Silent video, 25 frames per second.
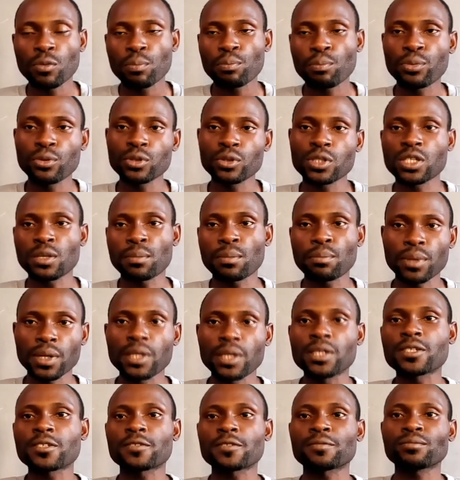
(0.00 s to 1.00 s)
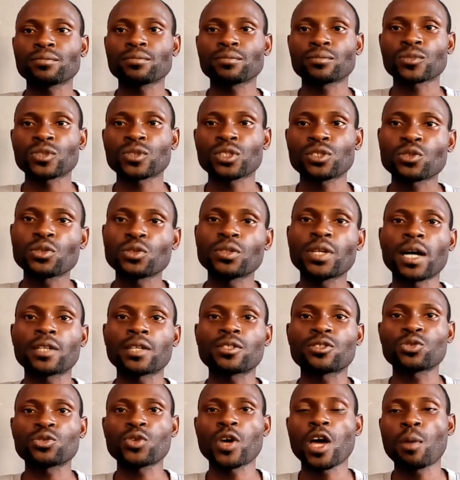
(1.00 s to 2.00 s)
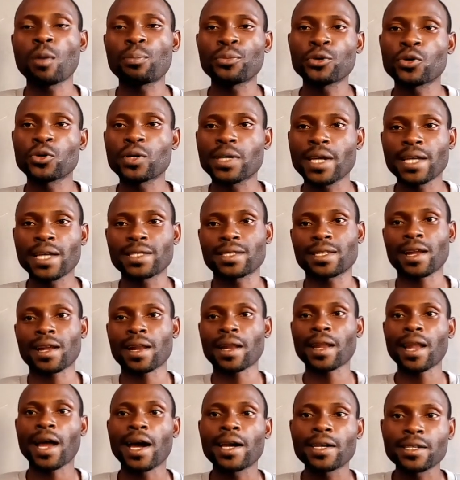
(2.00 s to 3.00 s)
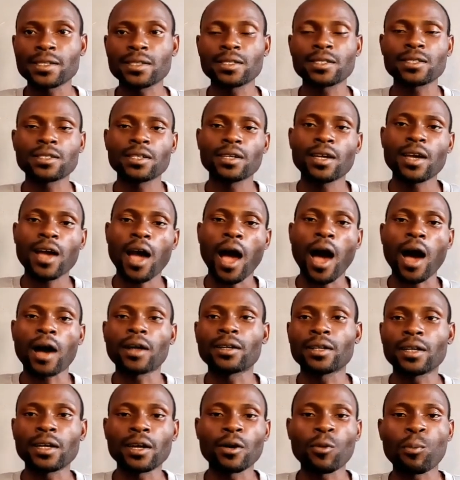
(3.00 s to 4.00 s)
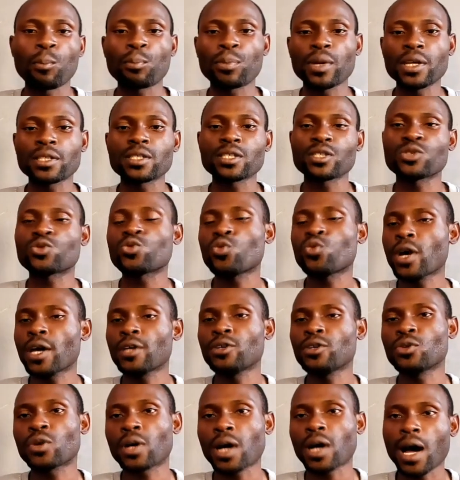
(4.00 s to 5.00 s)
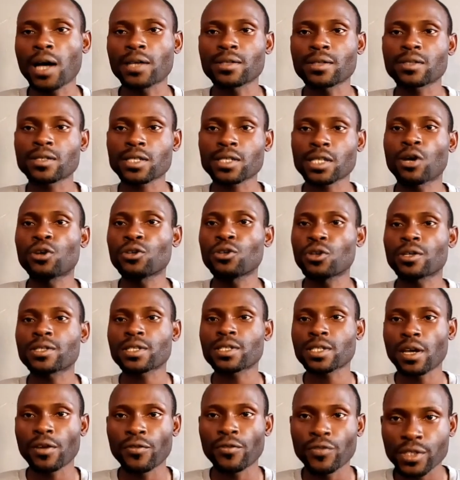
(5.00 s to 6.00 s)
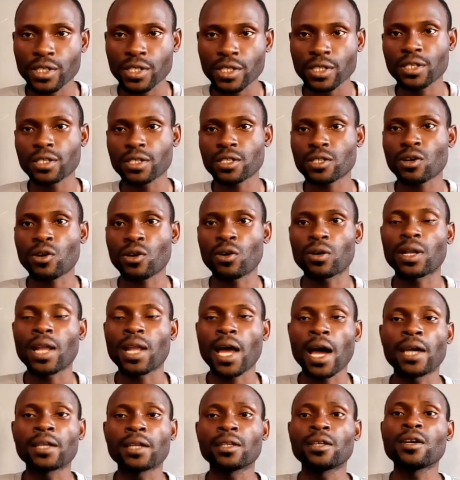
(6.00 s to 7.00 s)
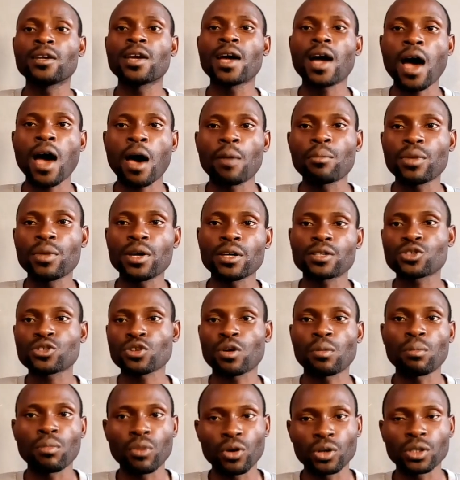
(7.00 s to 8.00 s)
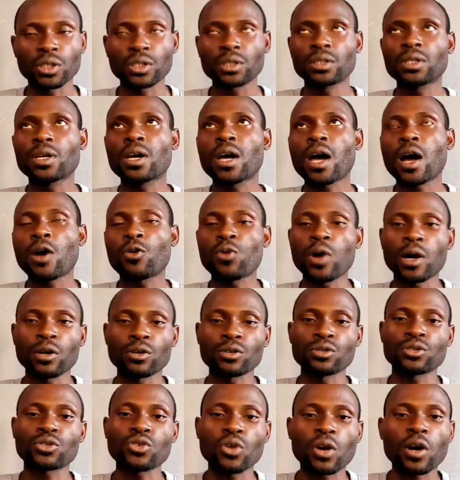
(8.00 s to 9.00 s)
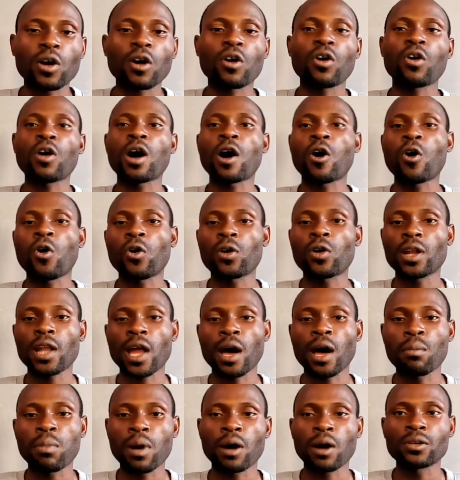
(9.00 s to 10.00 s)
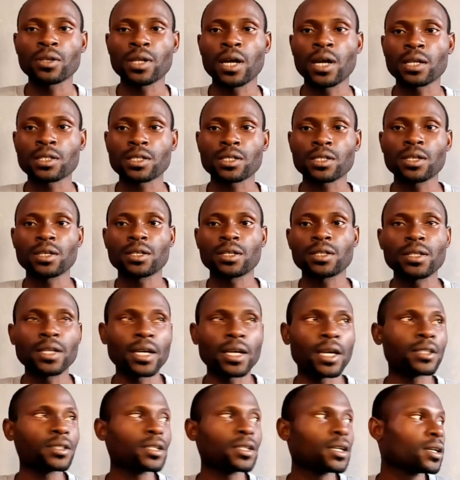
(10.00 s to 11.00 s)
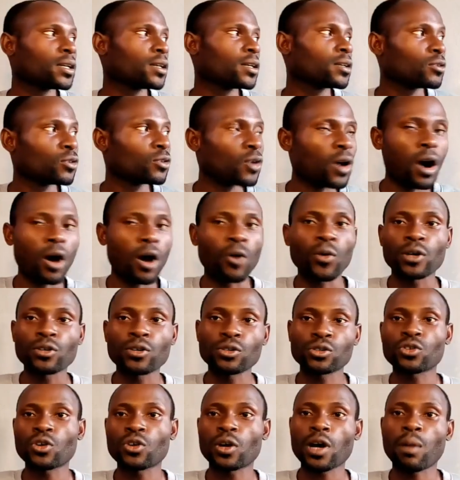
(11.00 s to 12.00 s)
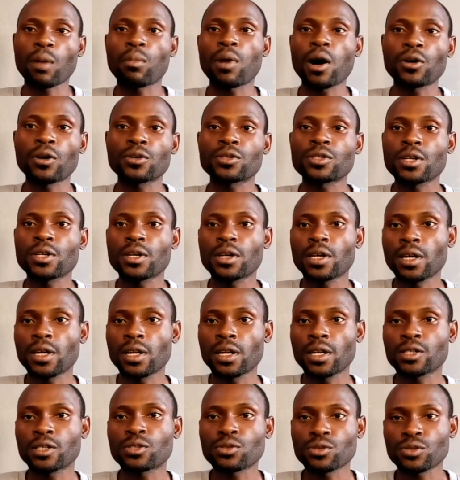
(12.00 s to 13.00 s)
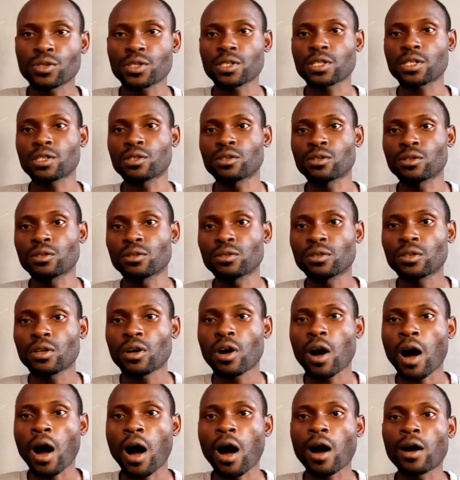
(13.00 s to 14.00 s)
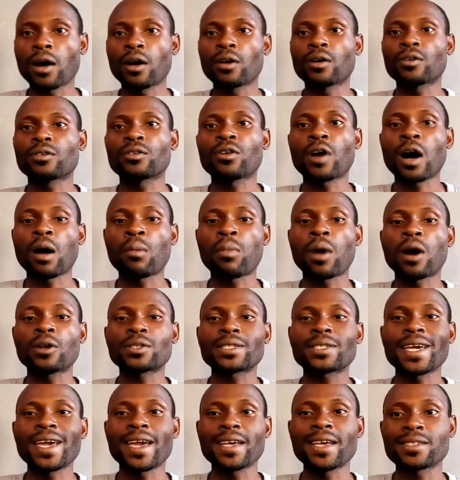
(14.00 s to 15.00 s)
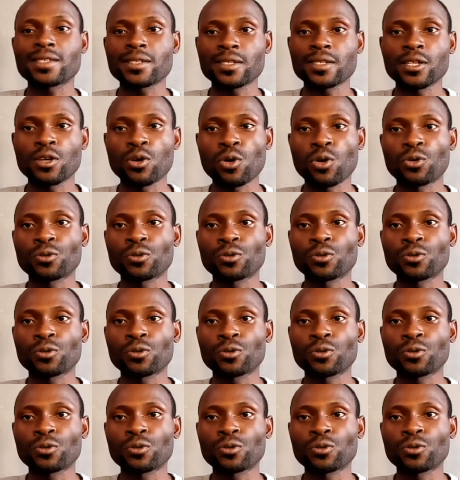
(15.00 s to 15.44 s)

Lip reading: put in place so that to help you get clients and places where you can sell your services online and make some money. We're going to talk all about that. Then we're going to talk about a little skill about SEO.